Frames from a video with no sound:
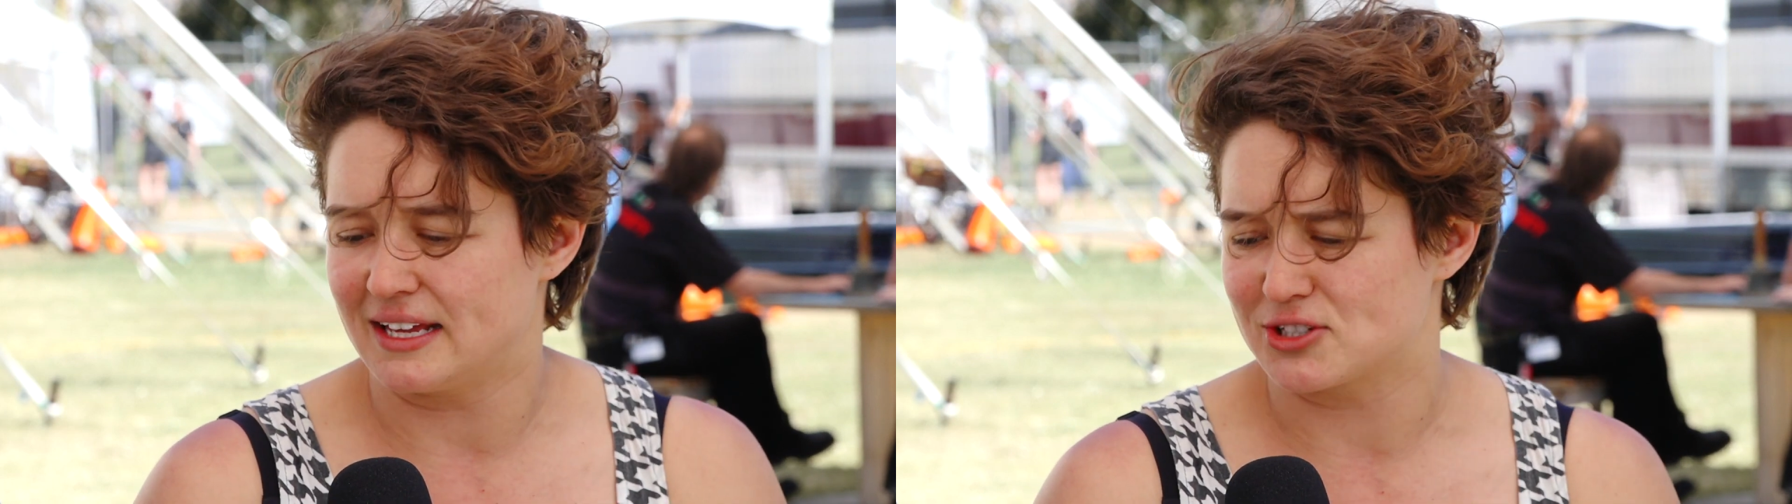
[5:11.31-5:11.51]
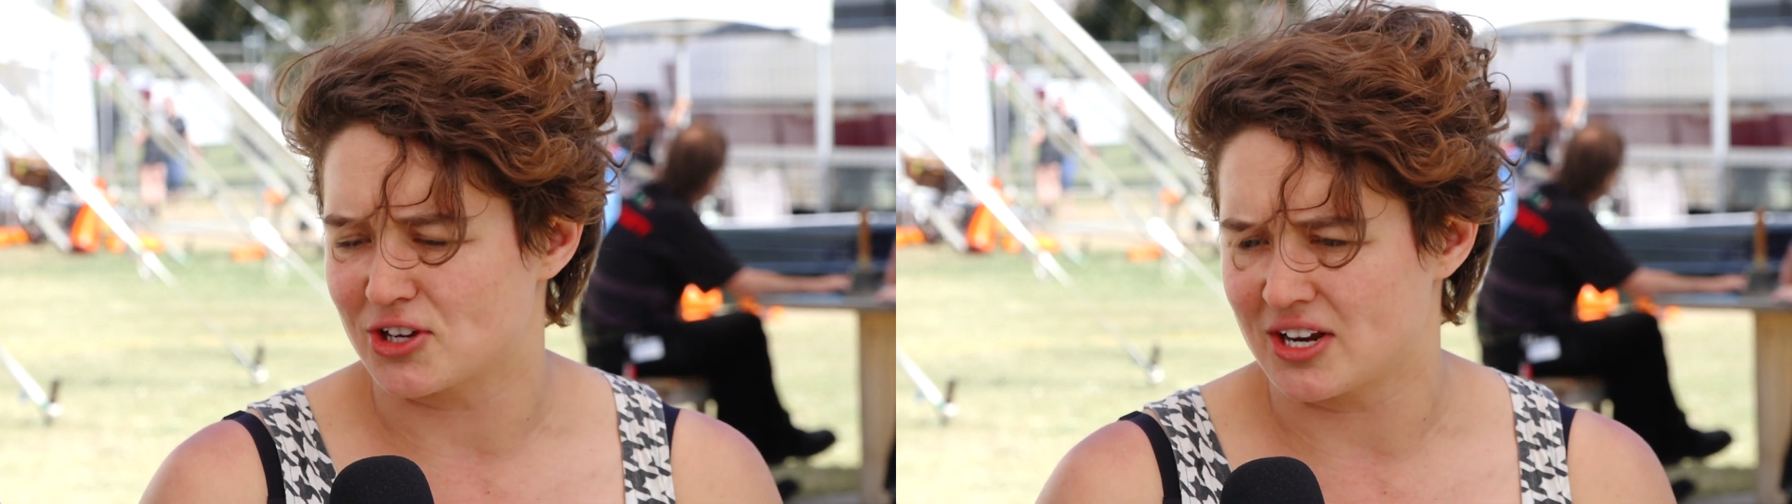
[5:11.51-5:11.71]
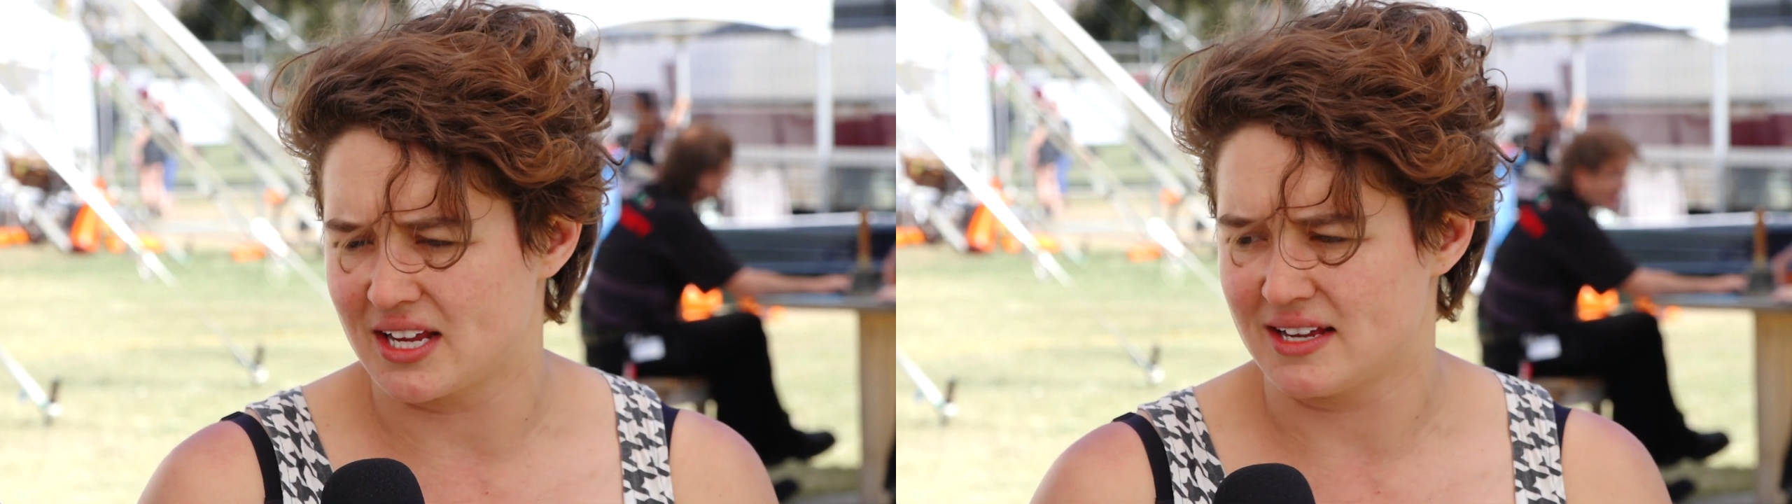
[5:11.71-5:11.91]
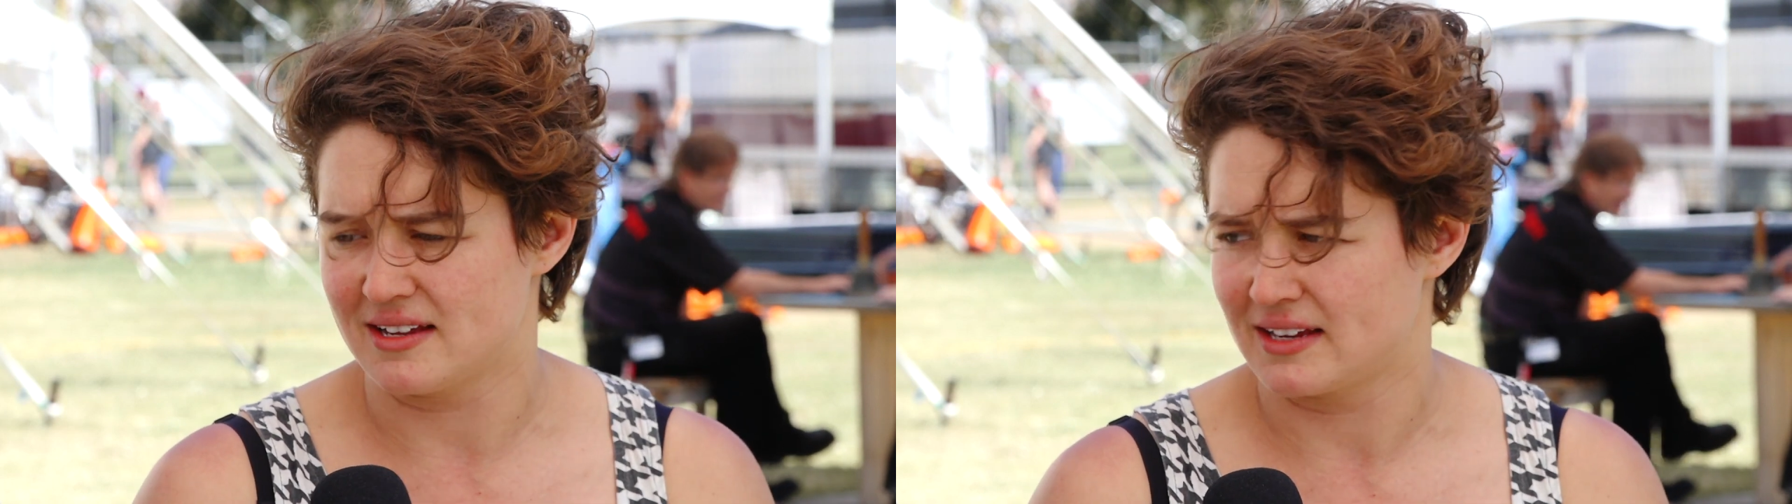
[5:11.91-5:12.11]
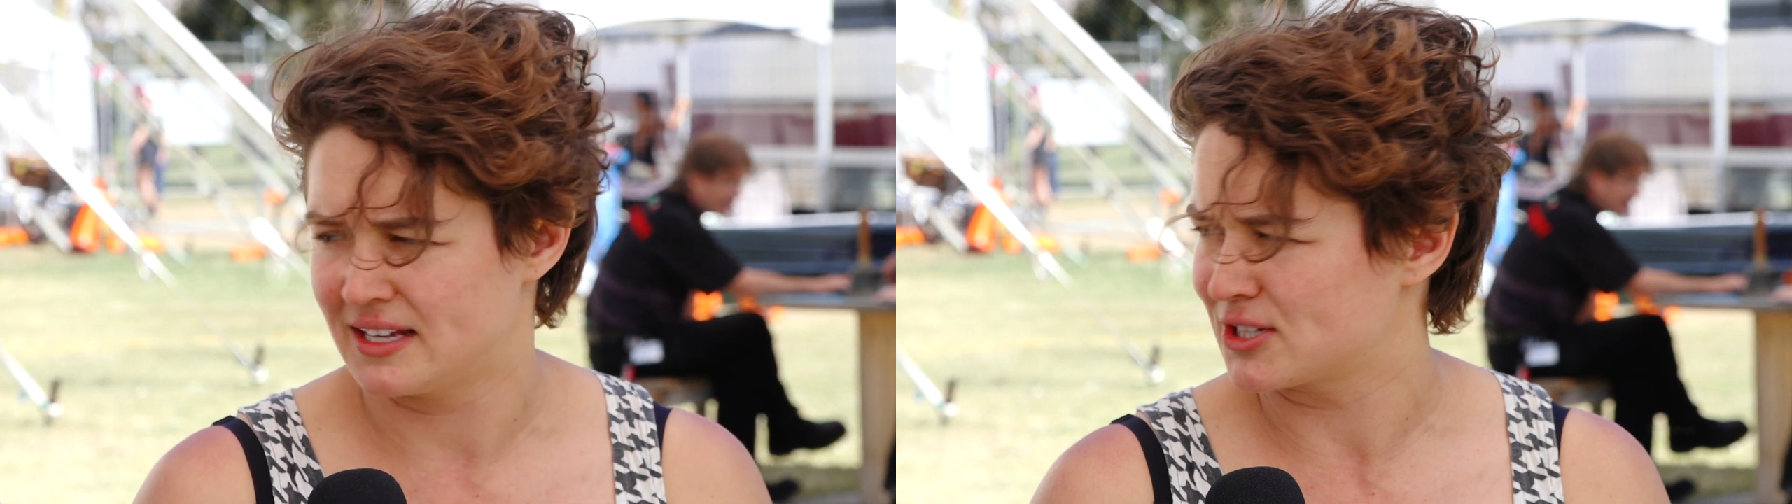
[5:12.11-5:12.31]
year
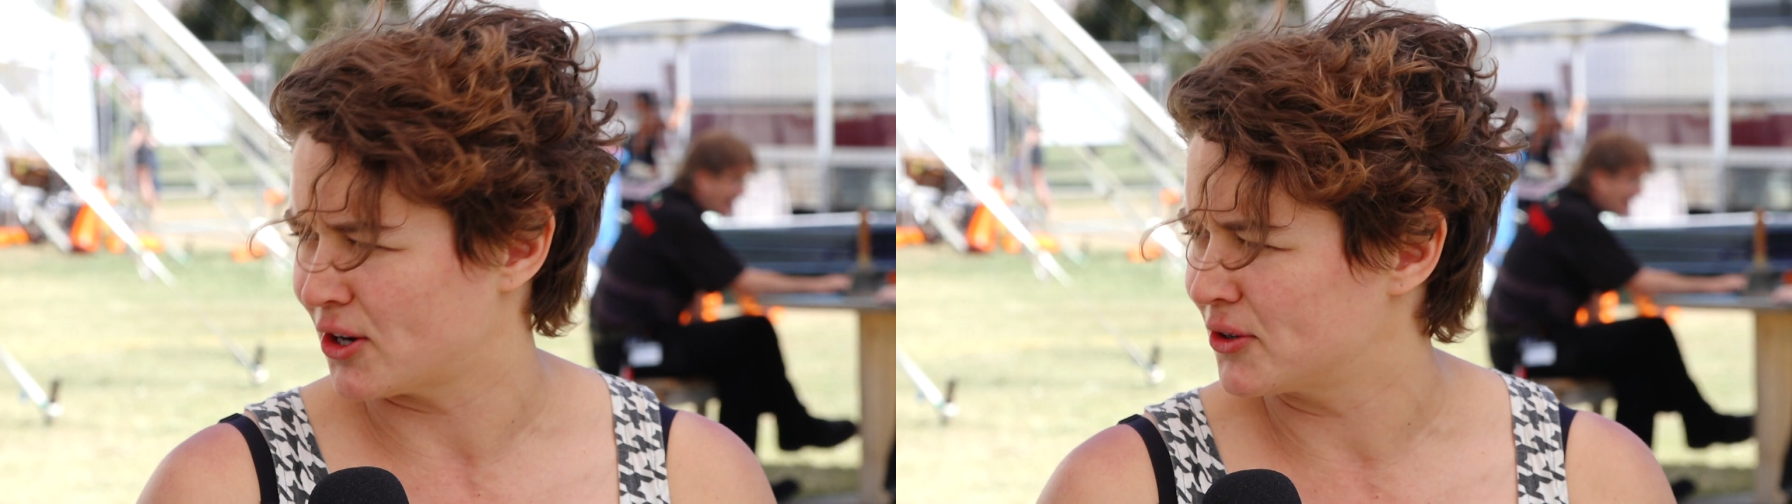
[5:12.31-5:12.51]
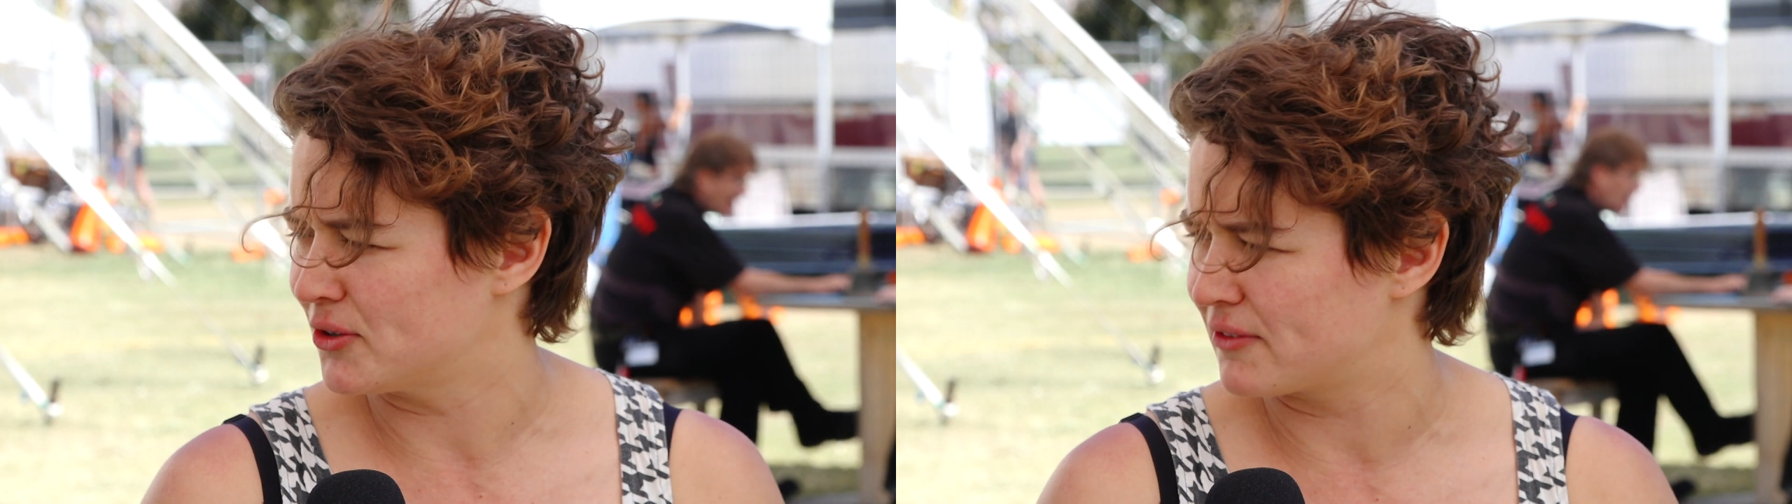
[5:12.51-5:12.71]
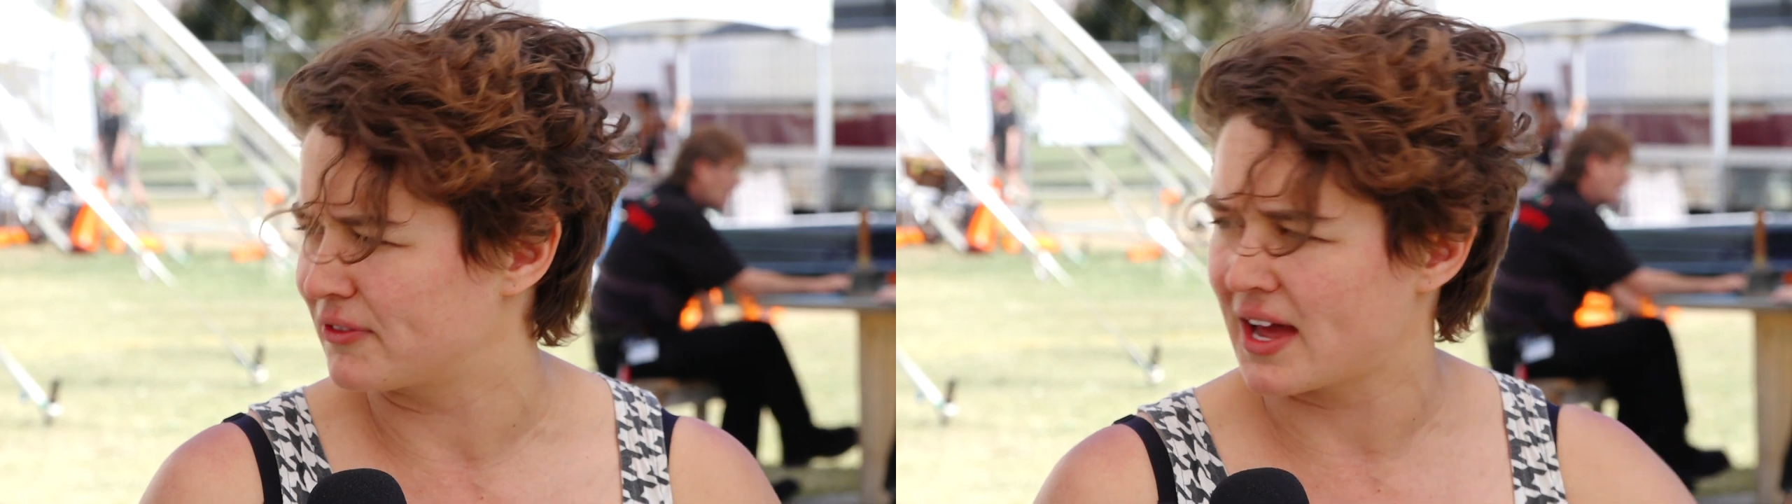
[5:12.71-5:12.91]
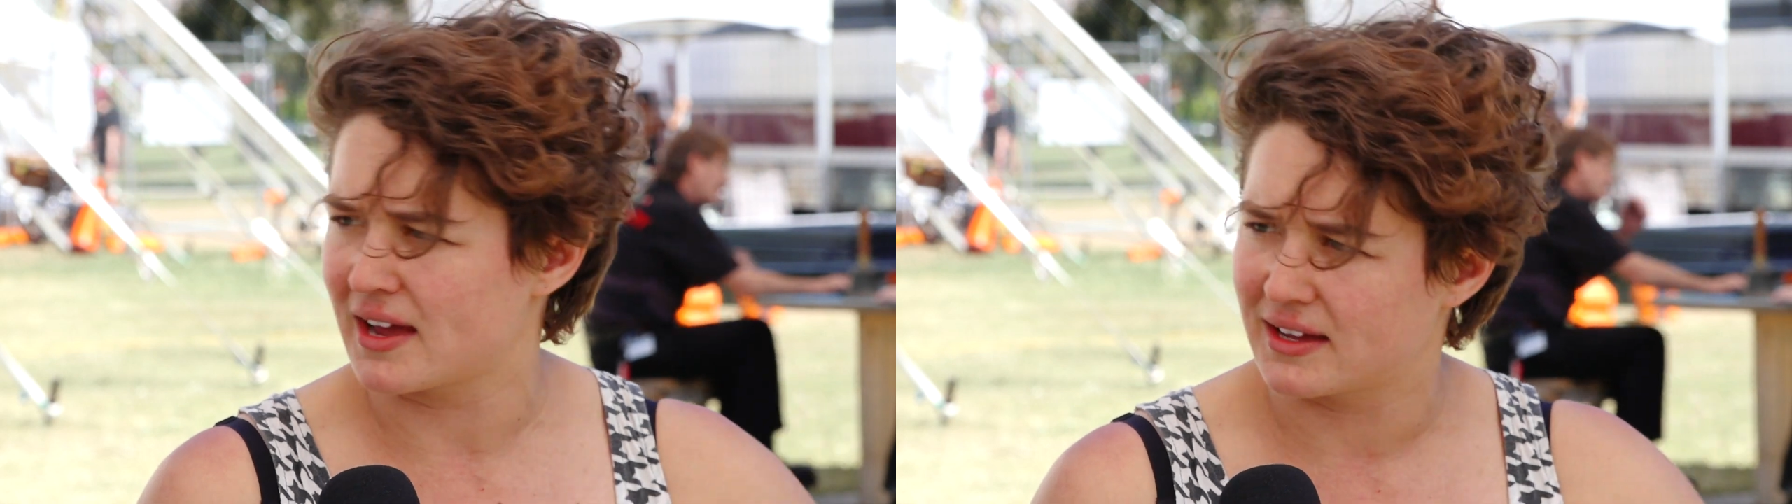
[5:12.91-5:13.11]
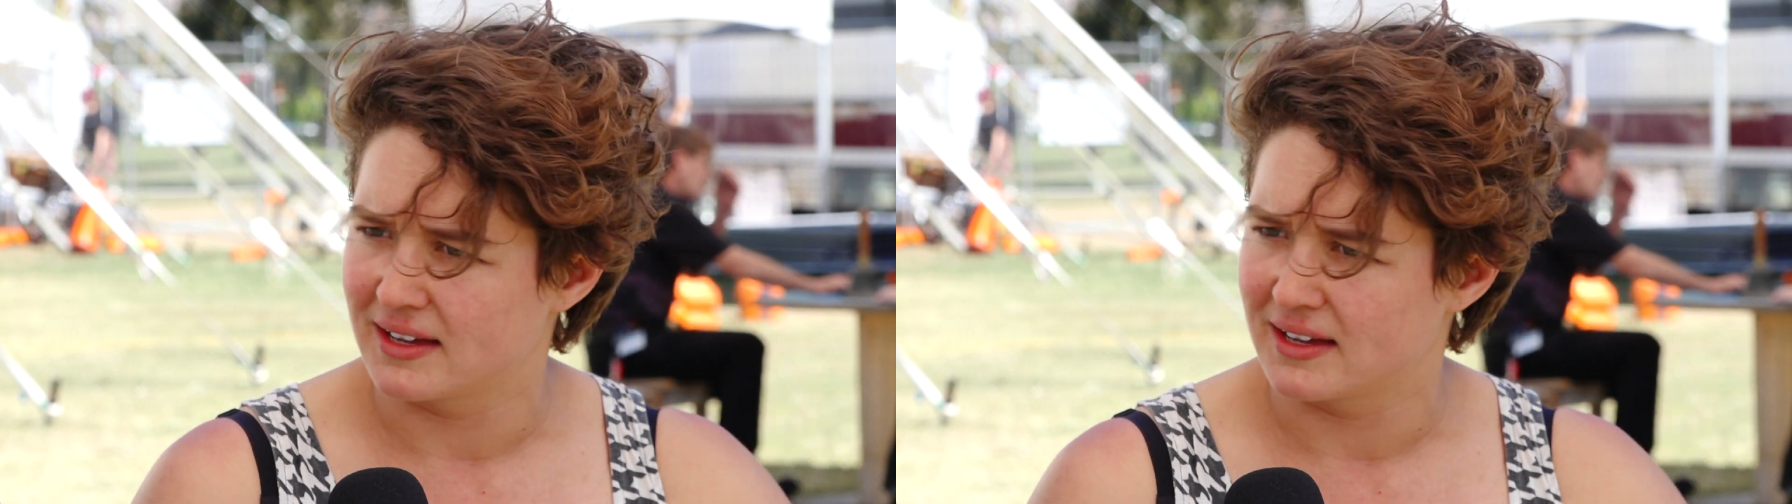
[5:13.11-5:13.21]
journey in total of like